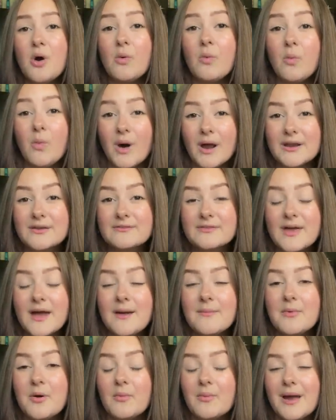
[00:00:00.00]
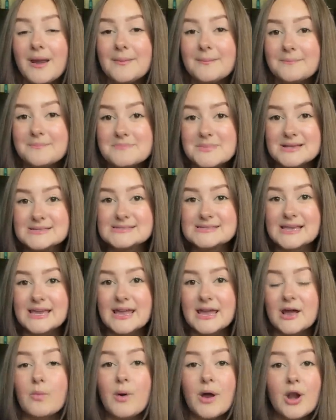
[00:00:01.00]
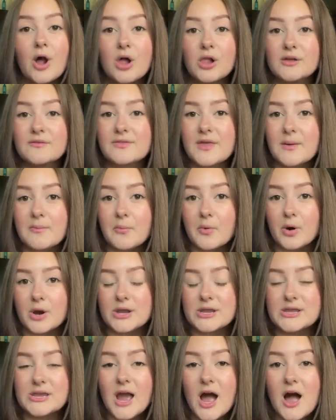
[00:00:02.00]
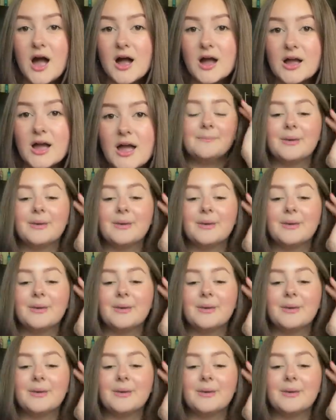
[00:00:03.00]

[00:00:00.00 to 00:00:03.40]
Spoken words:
One of them went missing when all of them were young,